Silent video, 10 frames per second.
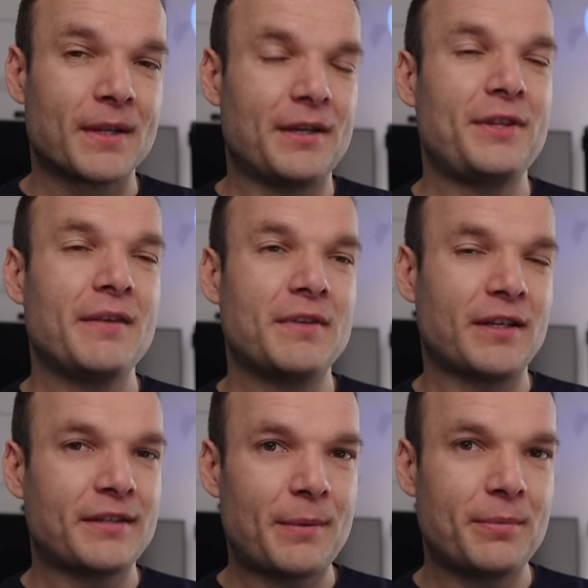I think if it
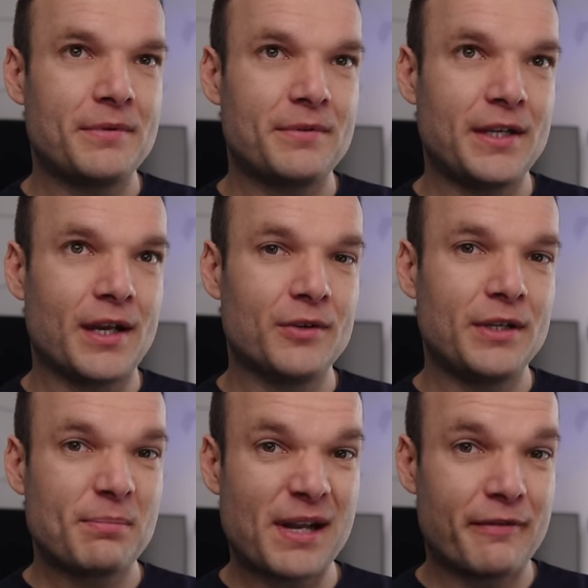does happen, the
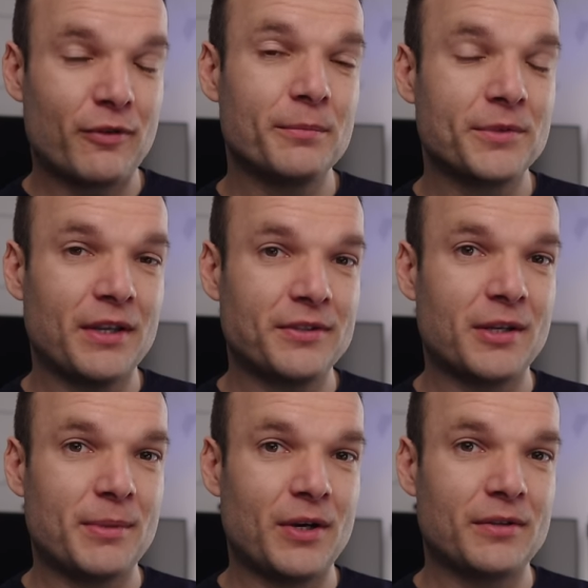only platforms that it's going
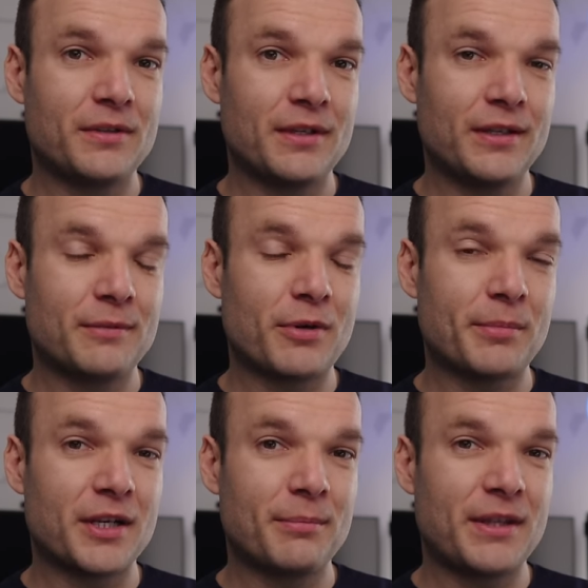to be on are
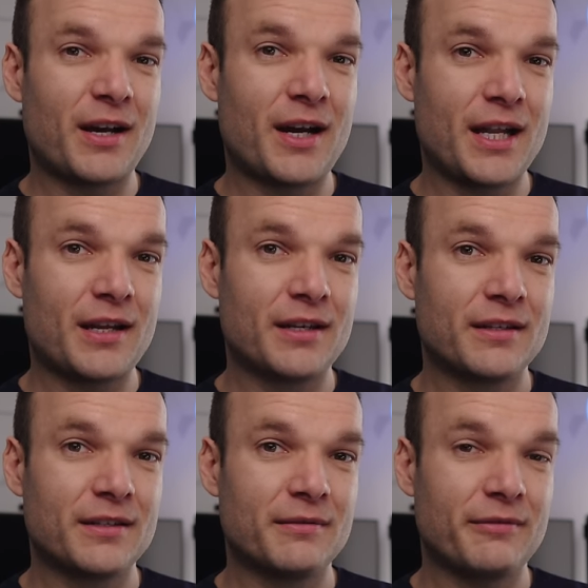probably going to be the higher
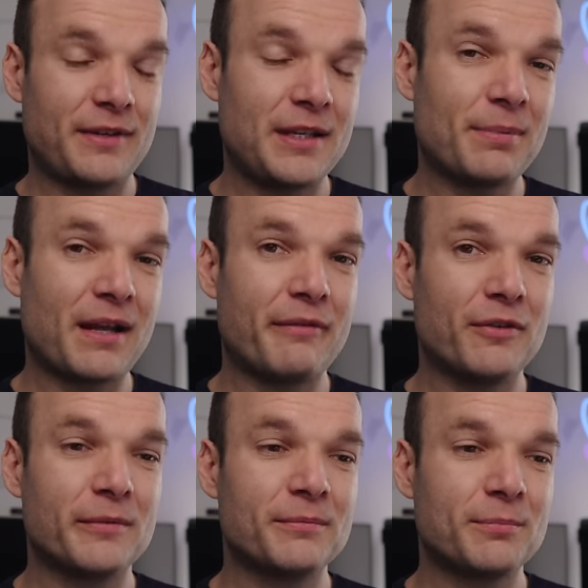fee
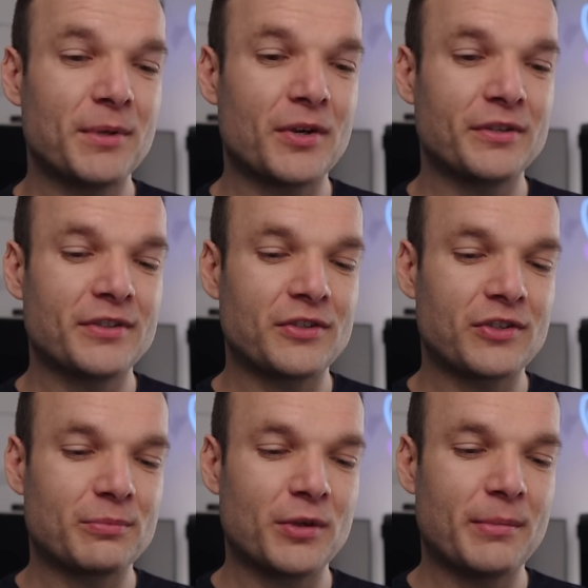platforms, because it's such a
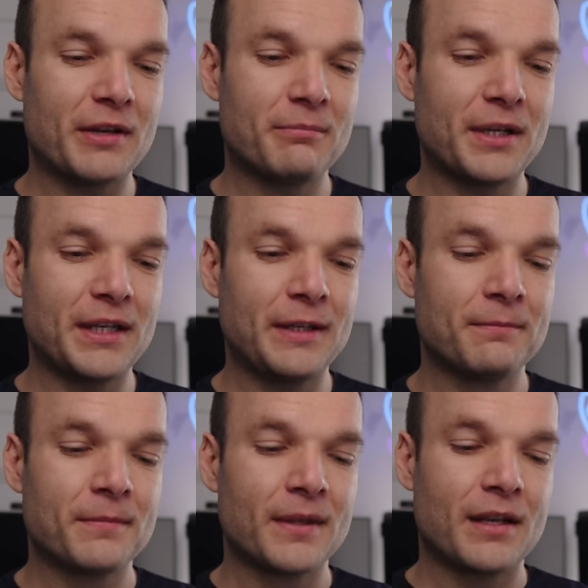small amount of money
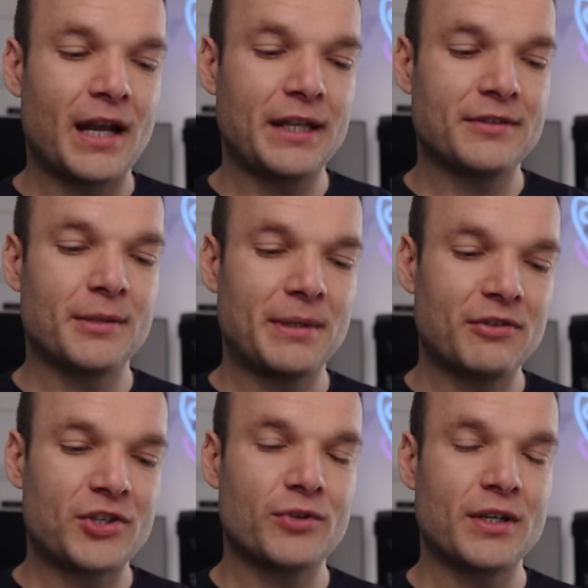and it's going to be
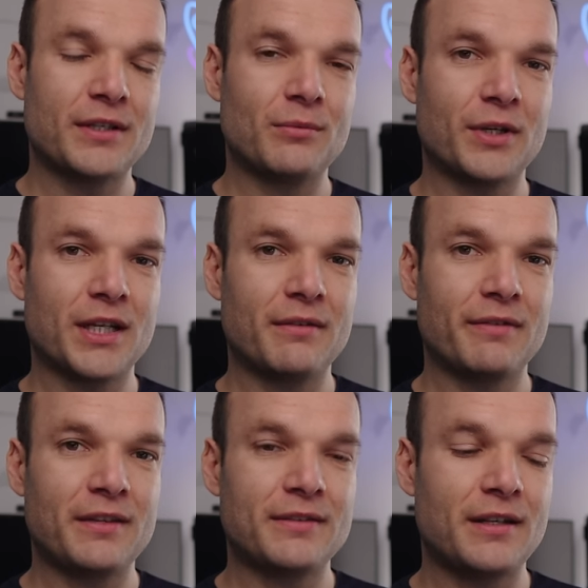restricted in what it can
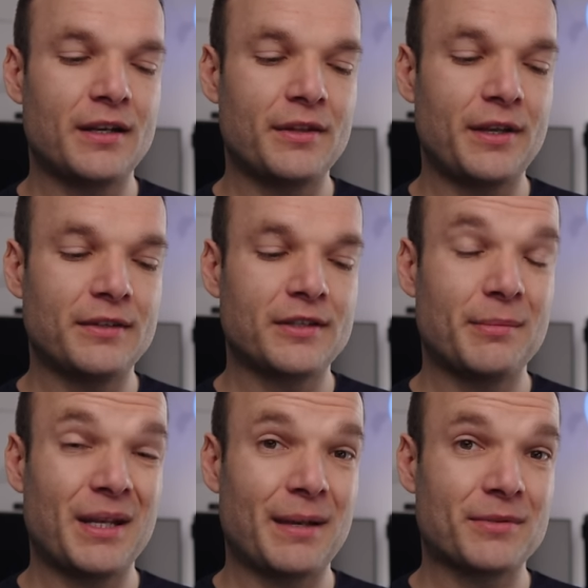invest in. I think it's going to
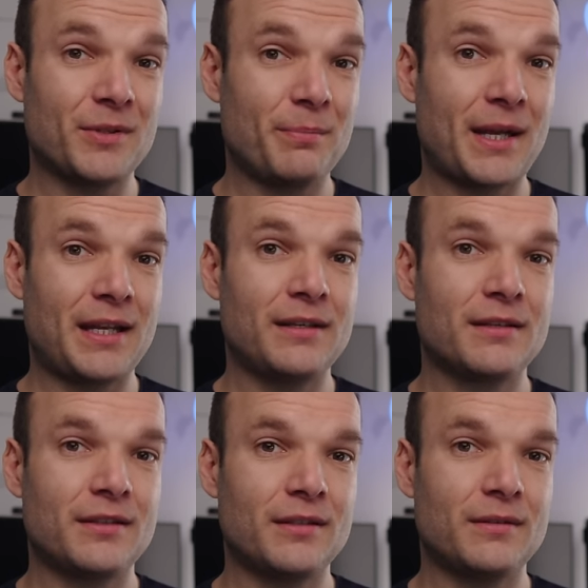be an absolute pain
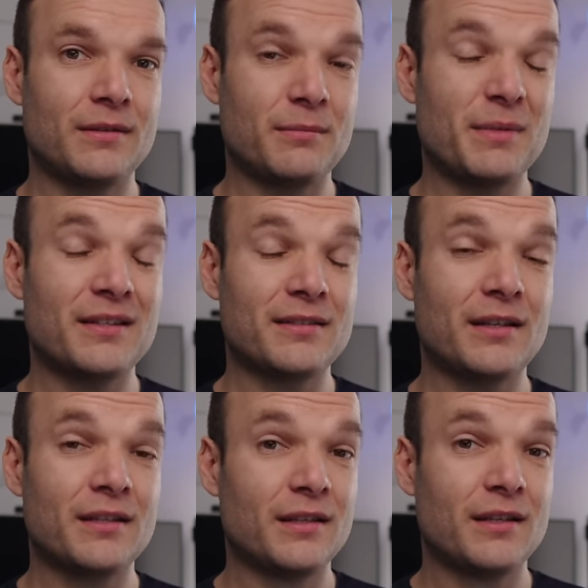to
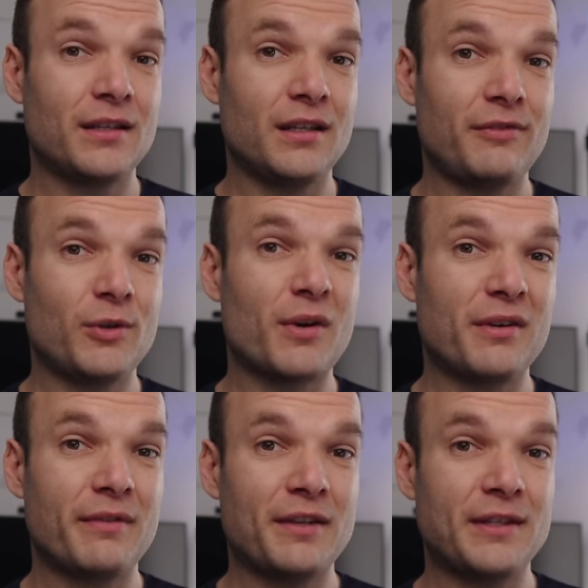administer if you are an
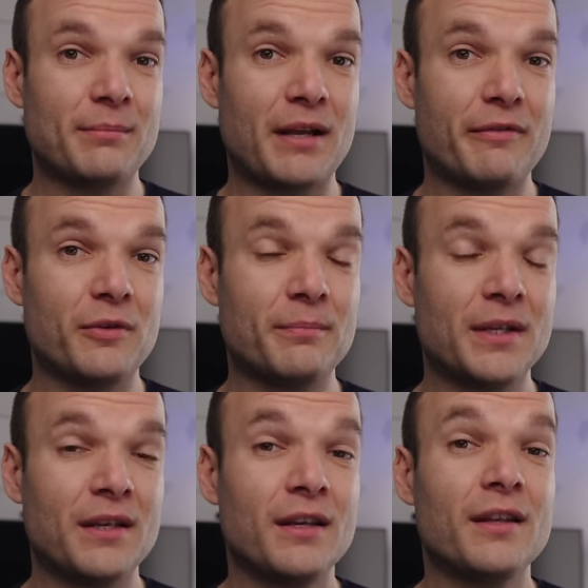investing platform.
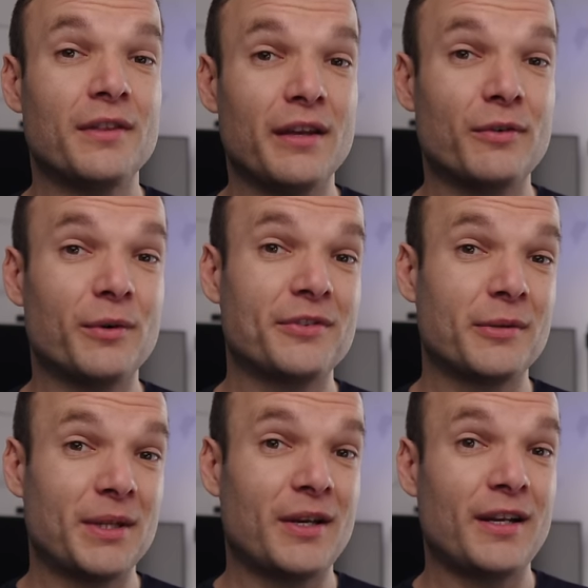Therefore, it's going to
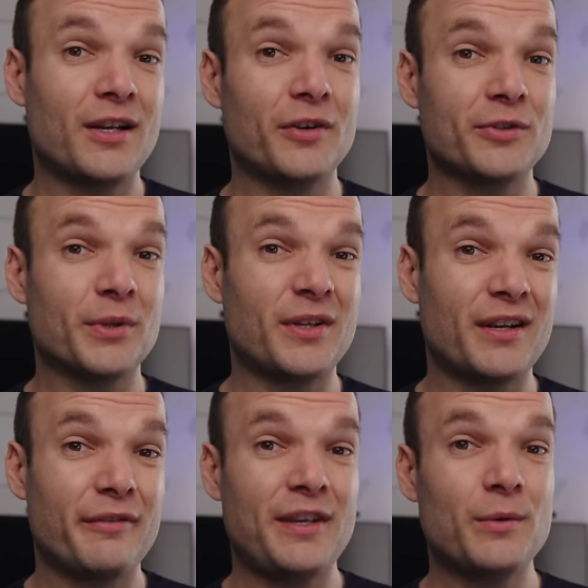be the higher cost one, the
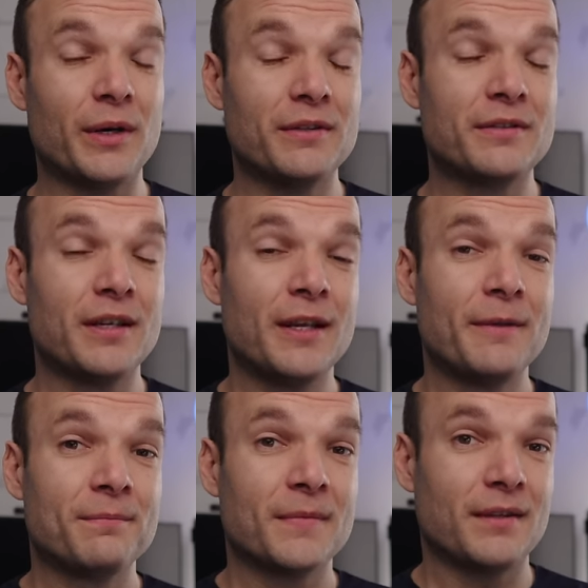higher fee ones,
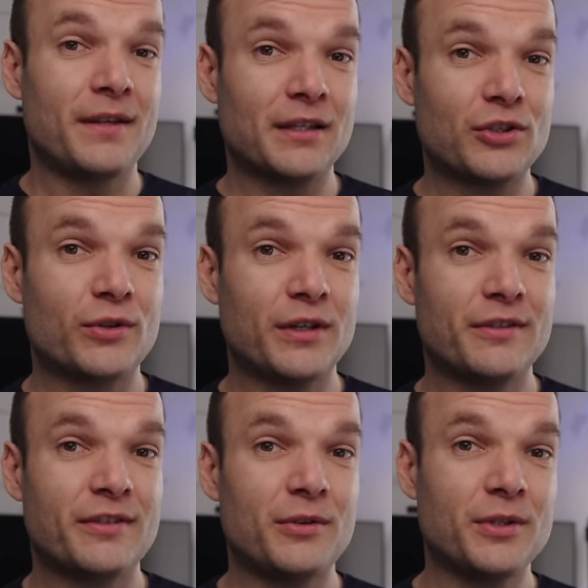and they're going to try and
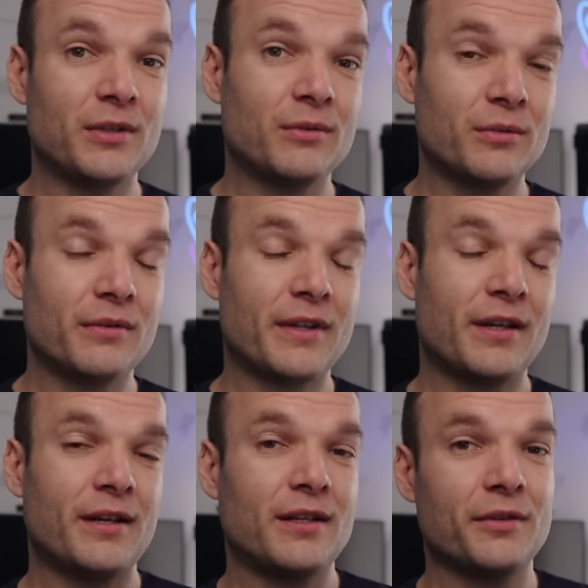sell you all of their
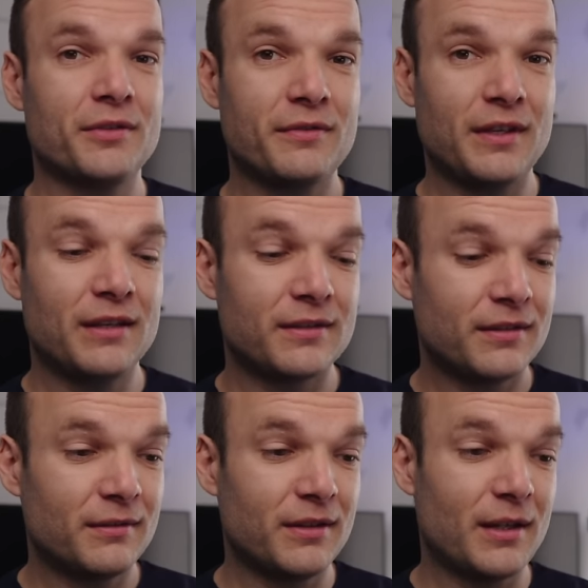high cost fees
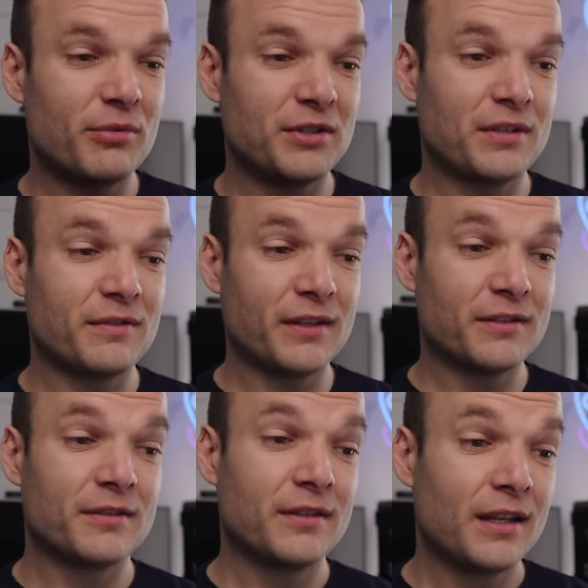and their British
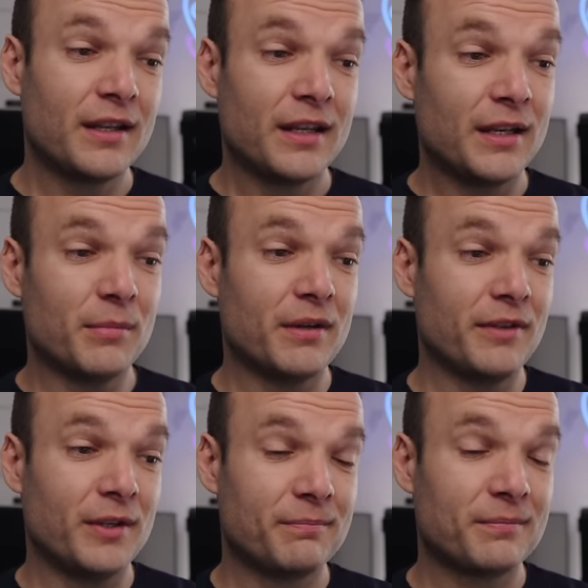funds, in my
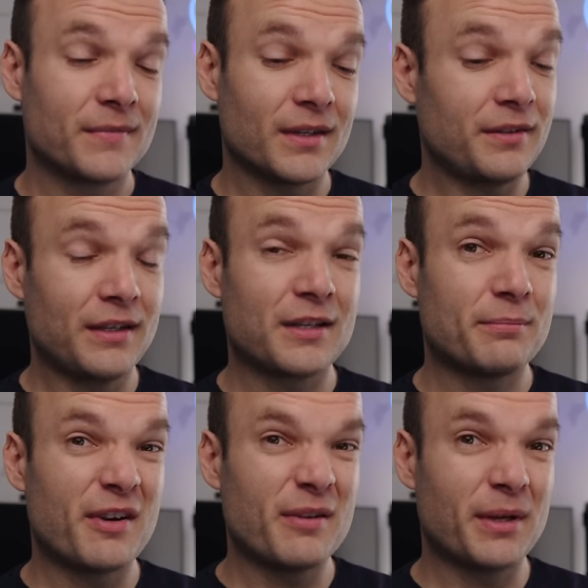view. I think that could
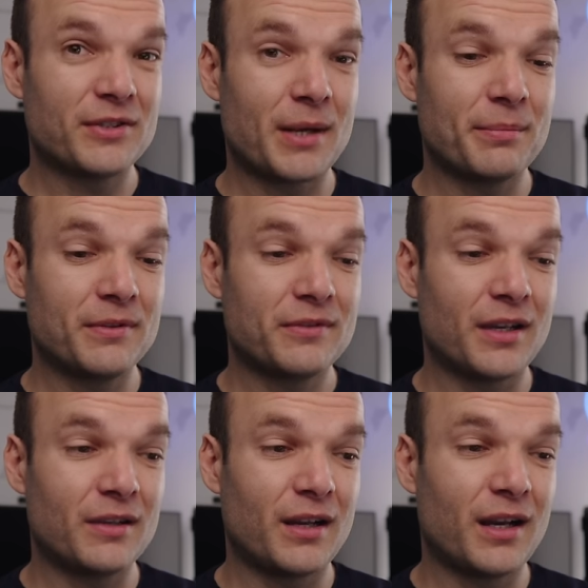very much happen.
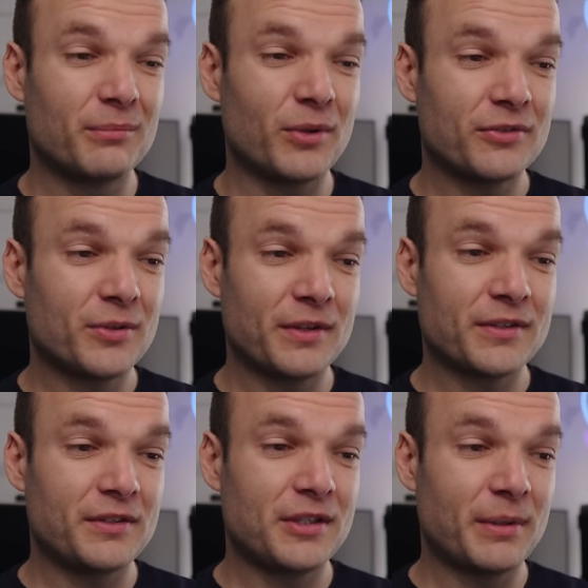So I'm not too
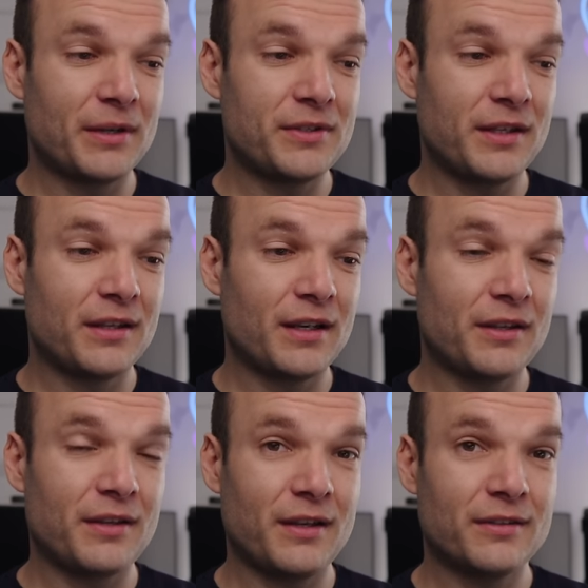excited about it. And I
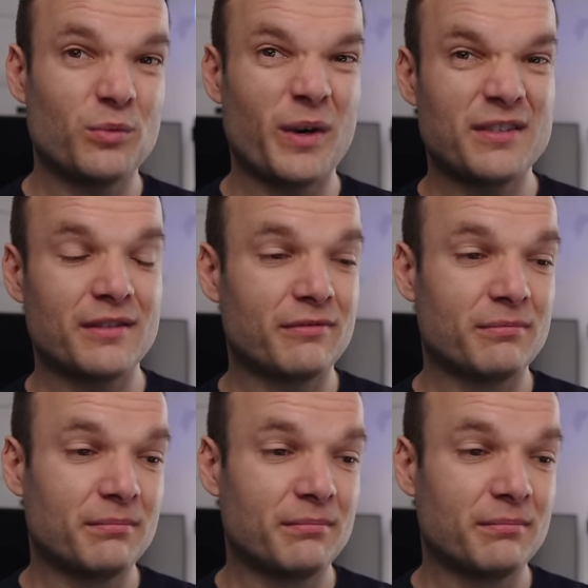think it's a waste of